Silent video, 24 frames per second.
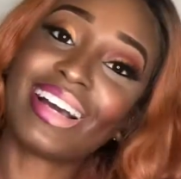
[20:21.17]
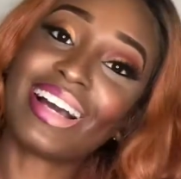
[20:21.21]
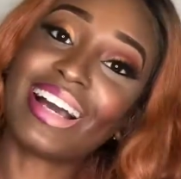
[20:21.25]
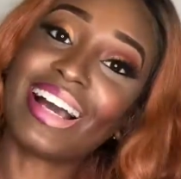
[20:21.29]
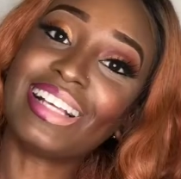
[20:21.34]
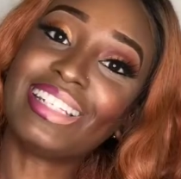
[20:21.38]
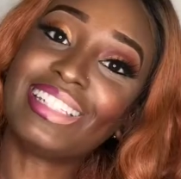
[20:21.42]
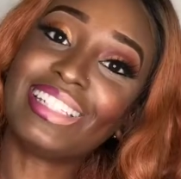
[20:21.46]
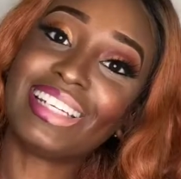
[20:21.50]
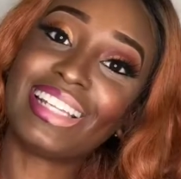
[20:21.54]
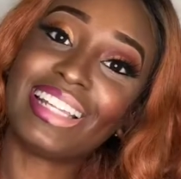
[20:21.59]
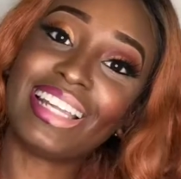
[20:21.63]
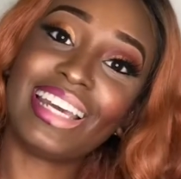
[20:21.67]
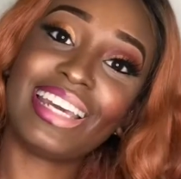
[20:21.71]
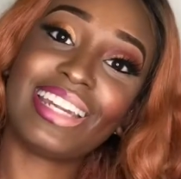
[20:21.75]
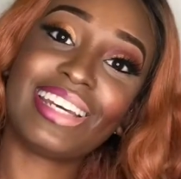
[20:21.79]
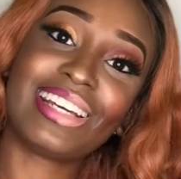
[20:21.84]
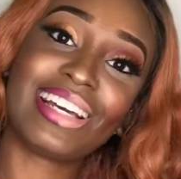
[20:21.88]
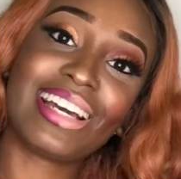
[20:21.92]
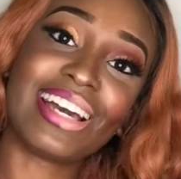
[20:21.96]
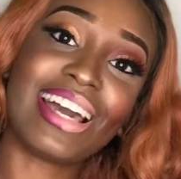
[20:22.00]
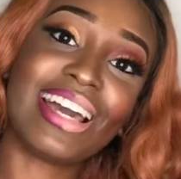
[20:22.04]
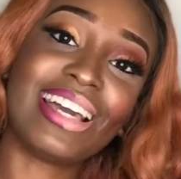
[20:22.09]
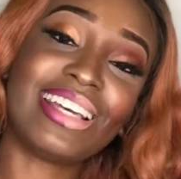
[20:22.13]
Catch you later,
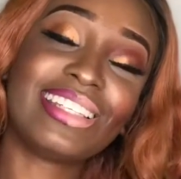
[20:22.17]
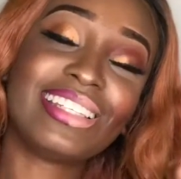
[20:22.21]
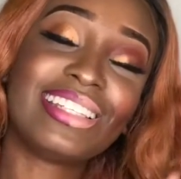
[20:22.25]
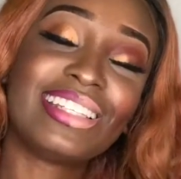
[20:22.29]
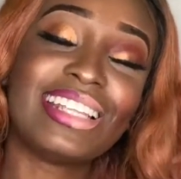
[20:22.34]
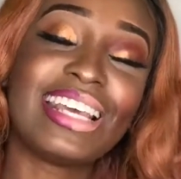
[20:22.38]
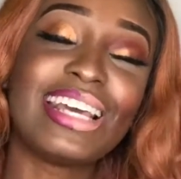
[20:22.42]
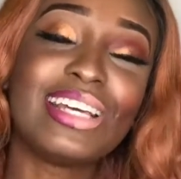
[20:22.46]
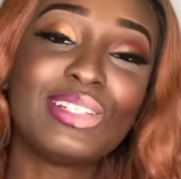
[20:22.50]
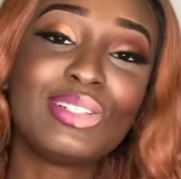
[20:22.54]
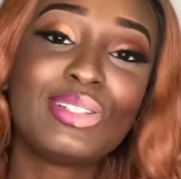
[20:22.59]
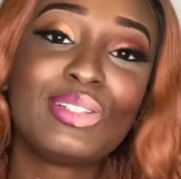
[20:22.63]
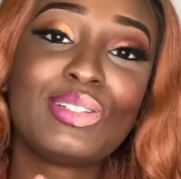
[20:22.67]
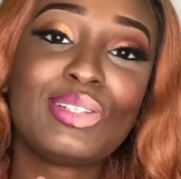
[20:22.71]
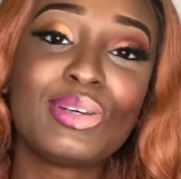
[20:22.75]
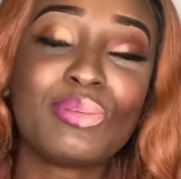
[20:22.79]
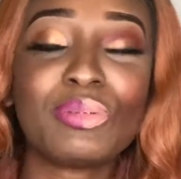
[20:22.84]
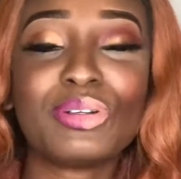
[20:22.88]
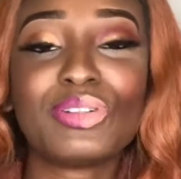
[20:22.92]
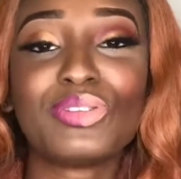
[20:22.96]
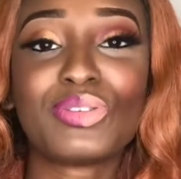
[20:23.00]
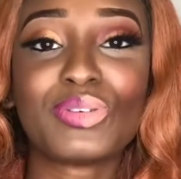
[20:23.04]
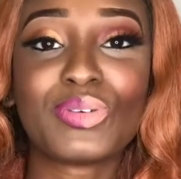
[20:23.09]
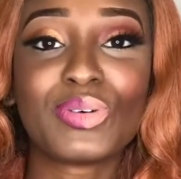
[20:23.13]
guys. Thanks so
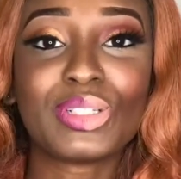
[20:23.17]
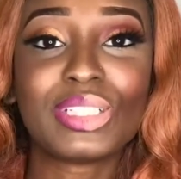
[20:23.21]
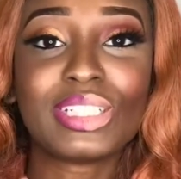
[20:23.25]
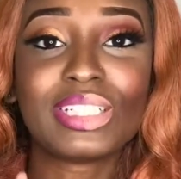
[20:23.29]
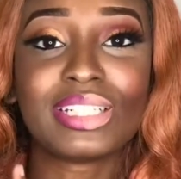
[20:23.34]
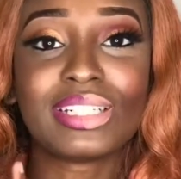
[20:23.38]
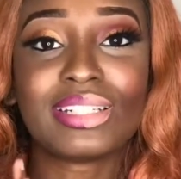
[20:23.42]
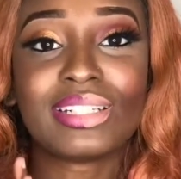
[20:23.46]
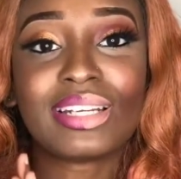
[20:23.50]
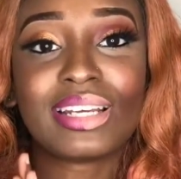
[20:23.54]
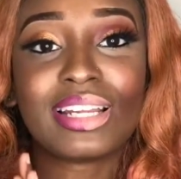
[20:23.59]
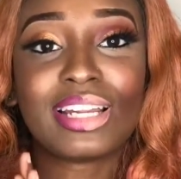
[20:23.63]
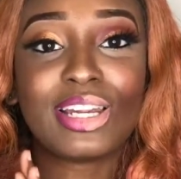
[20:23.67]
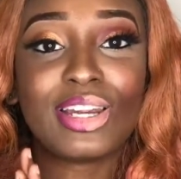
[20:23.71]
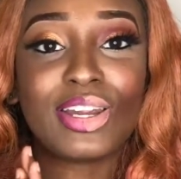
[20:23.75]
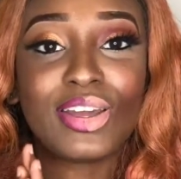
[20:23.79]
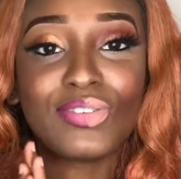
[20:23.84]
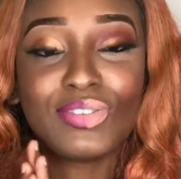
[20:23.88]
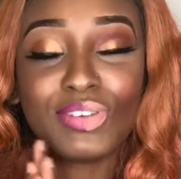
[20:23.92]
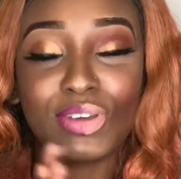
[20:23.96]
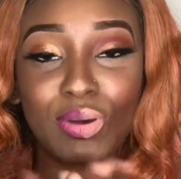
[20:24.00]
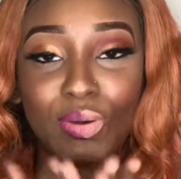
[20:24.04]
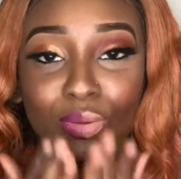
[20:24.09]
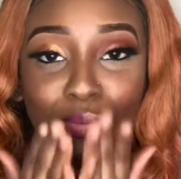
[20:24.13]
much for watching.
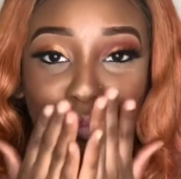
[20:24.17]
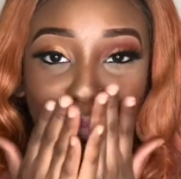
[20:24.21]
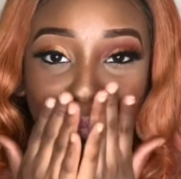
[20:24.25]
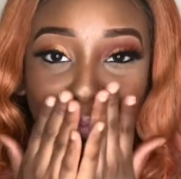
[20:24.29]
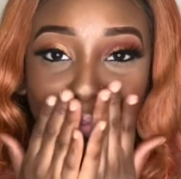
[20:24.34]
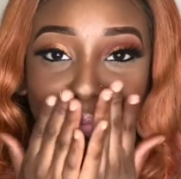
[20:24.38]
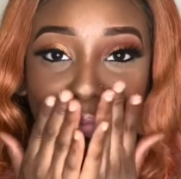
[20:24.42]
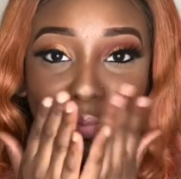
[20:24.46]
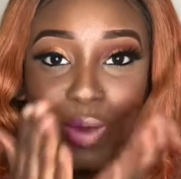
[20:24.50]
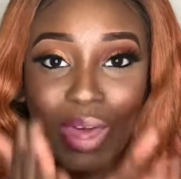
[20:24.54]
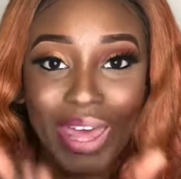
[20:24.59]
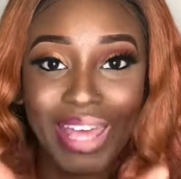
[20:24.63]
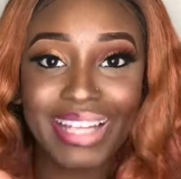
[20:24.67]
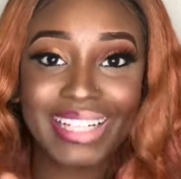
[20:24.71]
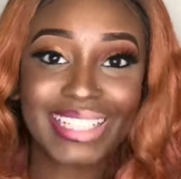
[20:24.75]
Love y'all.